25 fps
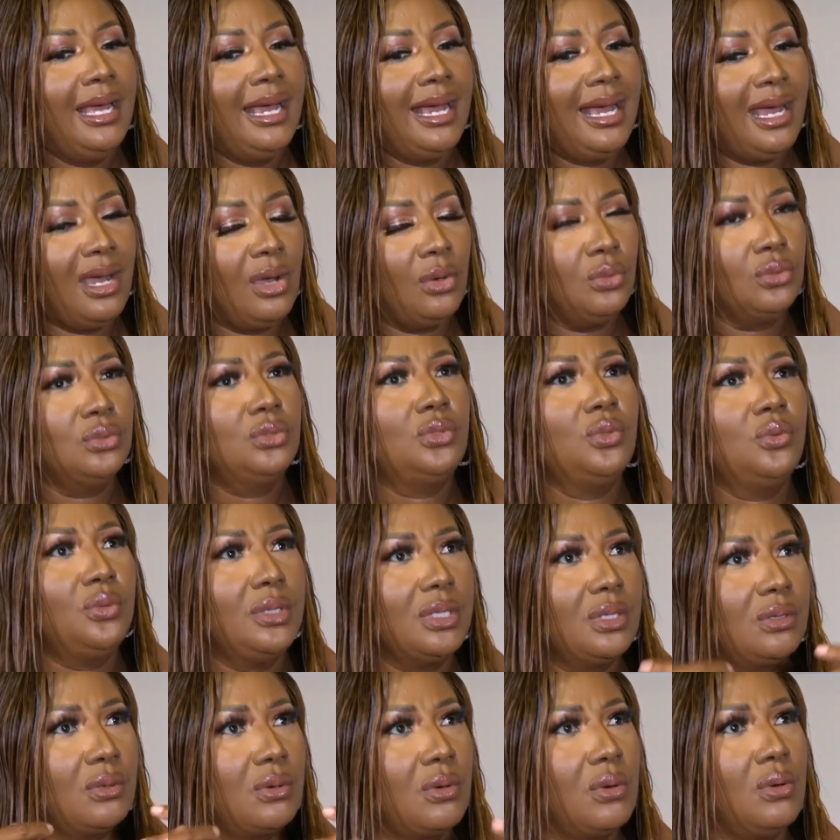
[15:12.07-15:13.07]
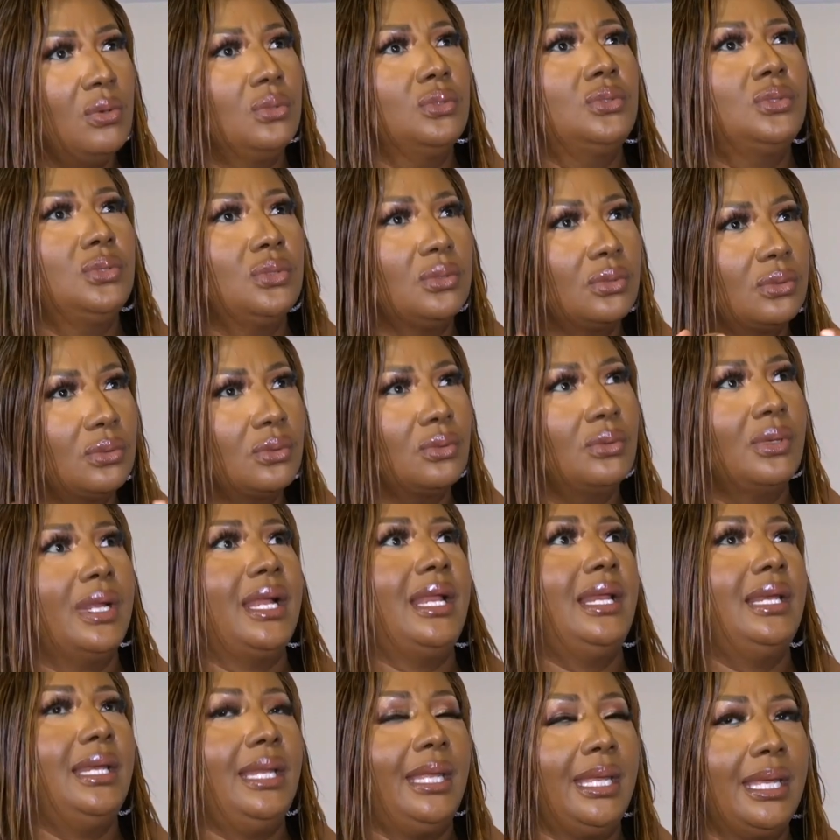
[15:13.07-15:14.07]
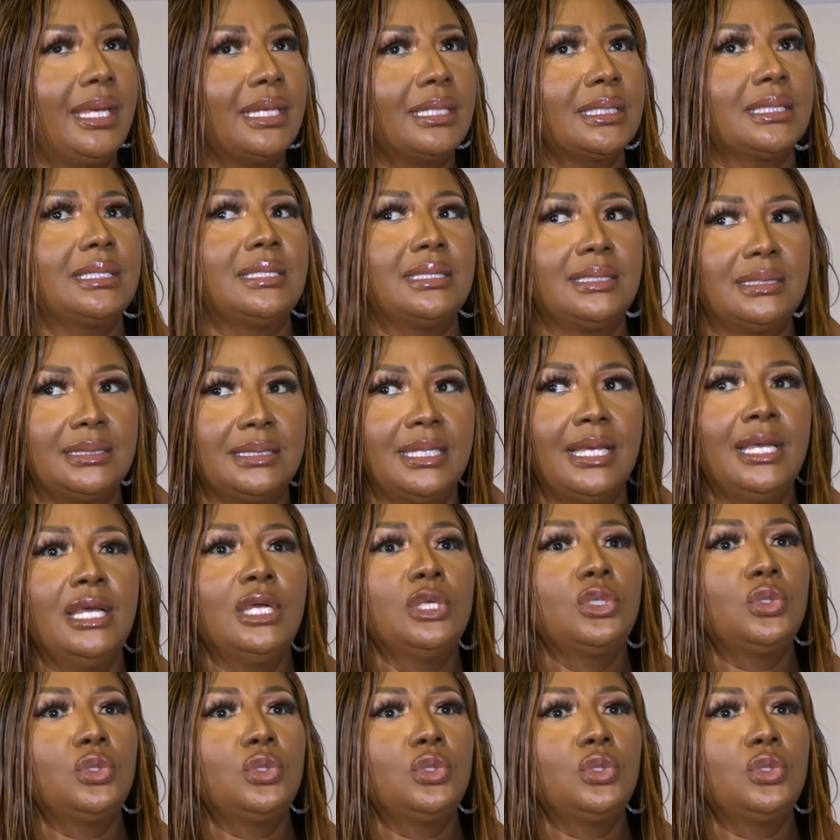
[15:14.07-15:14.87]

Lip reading: How do we go to rural areas